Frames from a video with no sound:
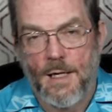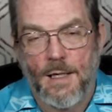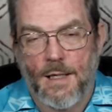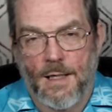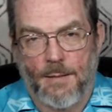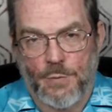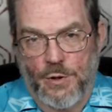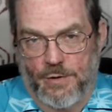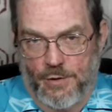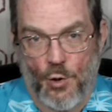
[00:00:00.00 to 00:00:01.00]
I'm just
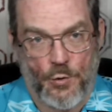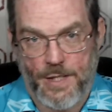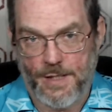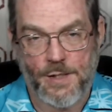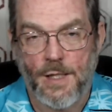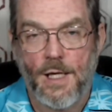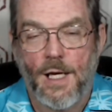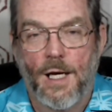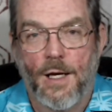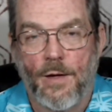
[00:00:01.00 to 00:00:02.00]
told this,
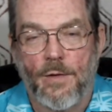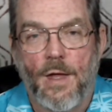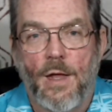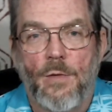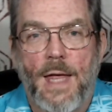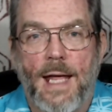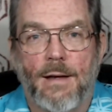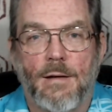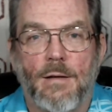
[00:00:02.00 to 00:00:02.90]
that